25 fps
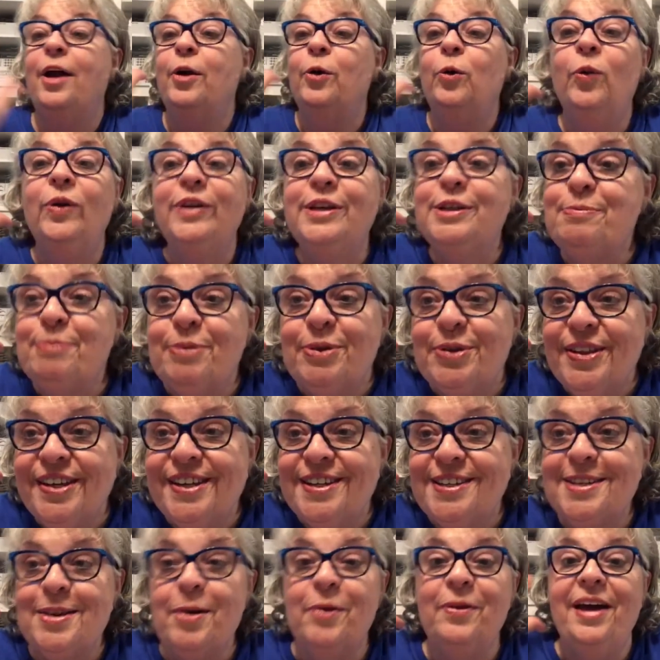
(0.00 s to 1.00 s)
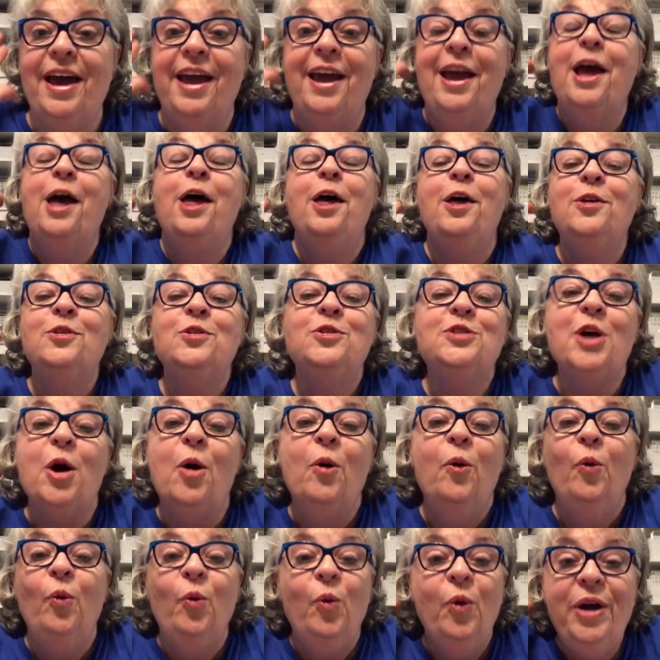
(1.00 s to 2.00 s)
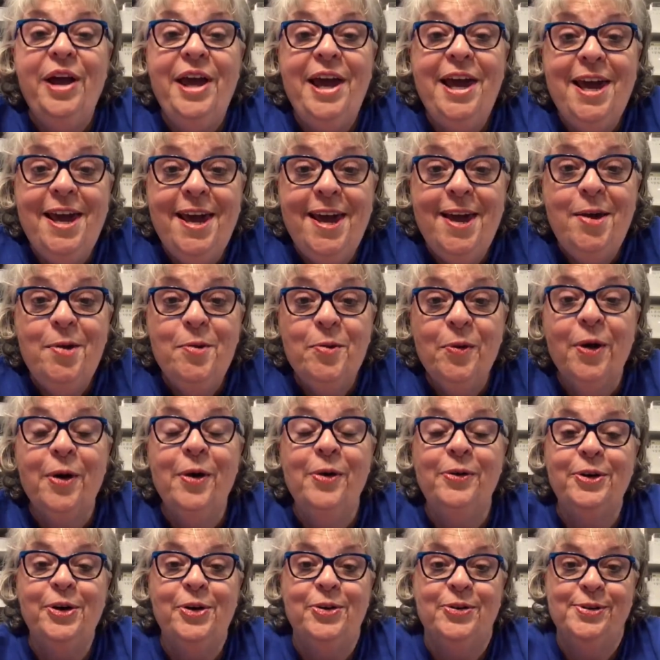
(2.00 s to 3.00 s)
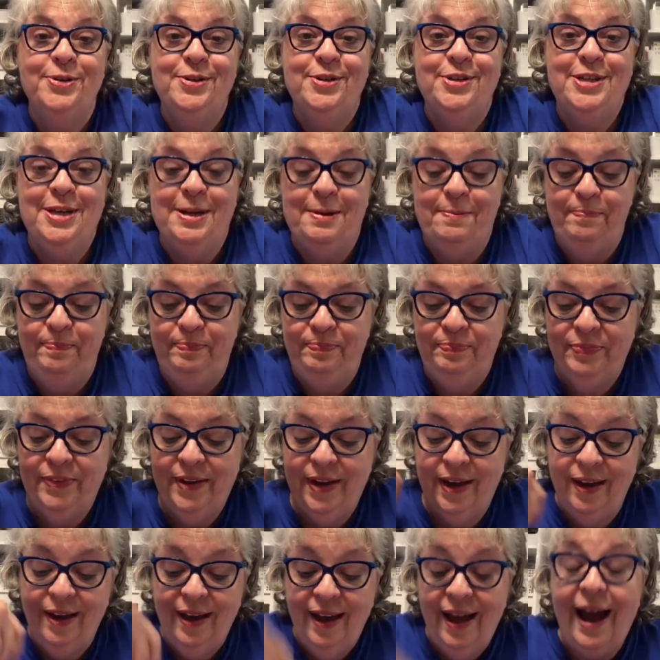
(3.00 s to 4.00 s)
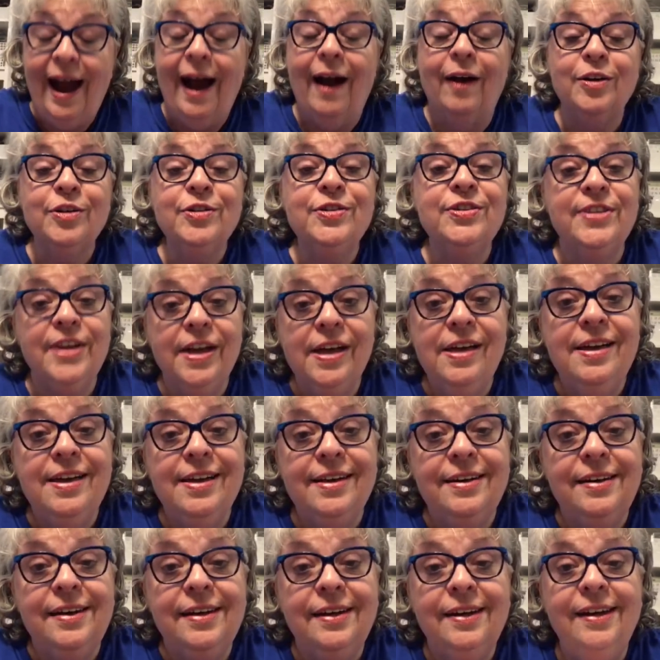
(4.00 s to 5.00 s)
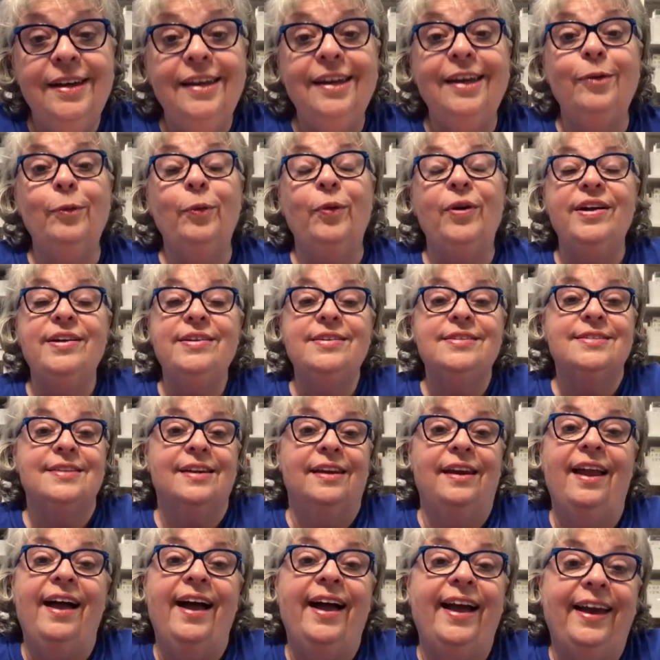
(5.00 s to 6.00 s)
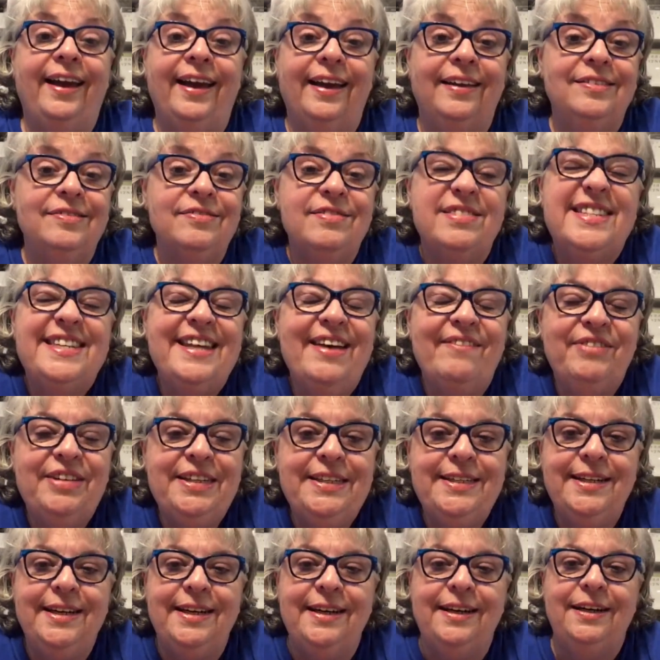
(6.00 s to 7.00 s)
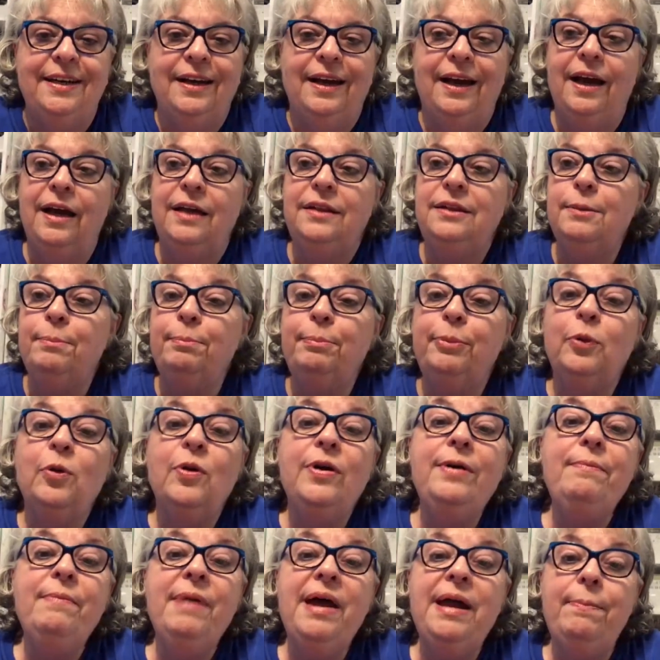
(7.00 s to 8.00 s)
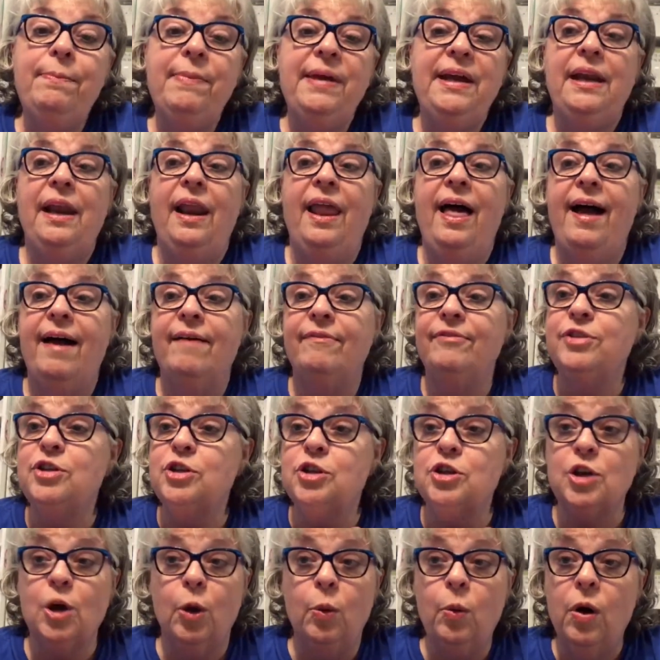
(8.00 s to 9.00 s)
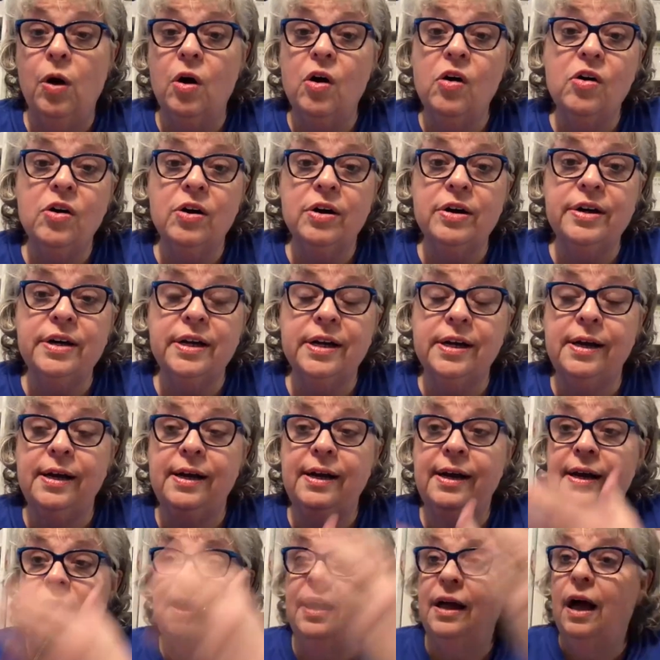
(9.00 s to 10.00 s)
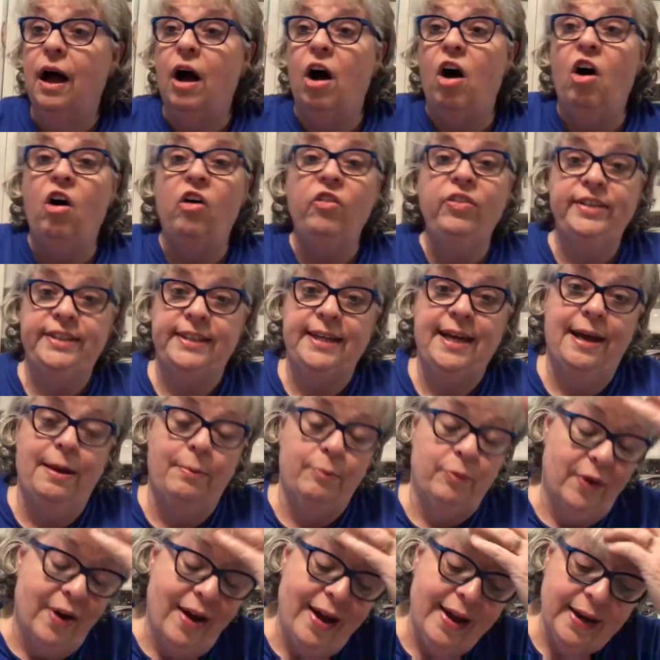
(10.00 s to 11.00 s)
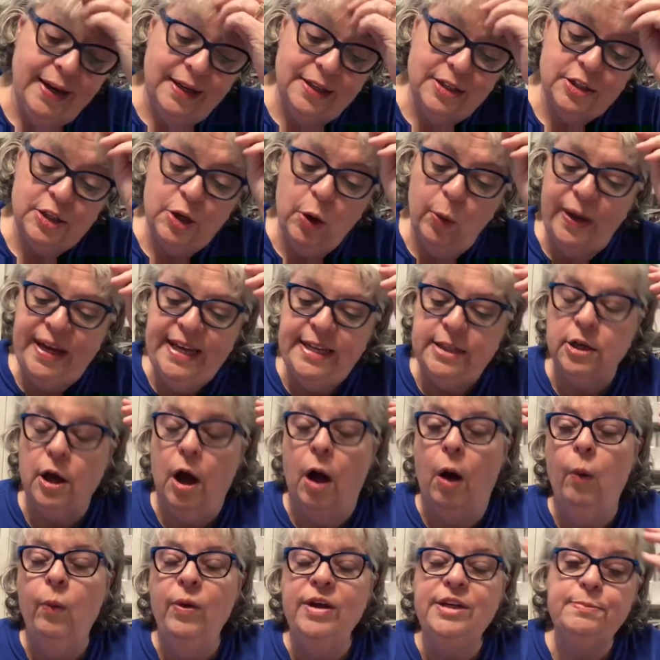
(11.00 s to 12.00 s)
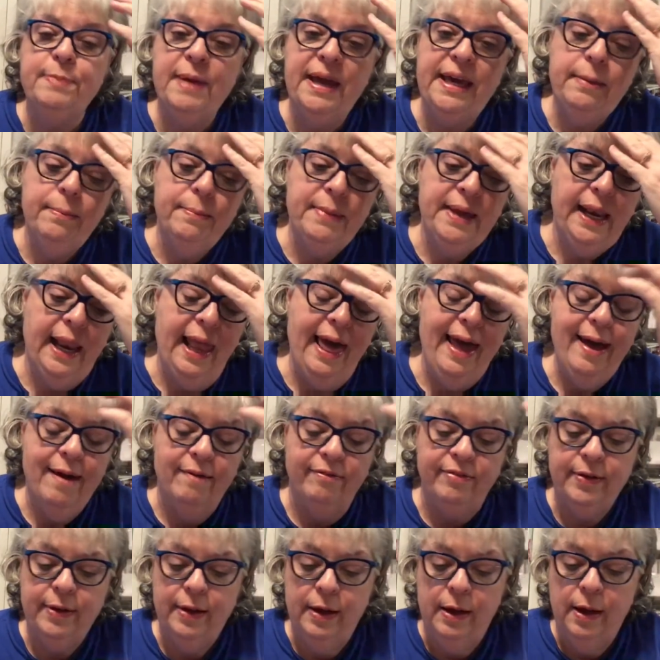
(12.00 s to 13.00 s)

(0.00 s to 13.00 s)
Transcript: to whisper this. Okay, so we were on a cruise ship. Our son was like 17, and the boy made me laugh so hard all the time, right? So he's always making me laugh.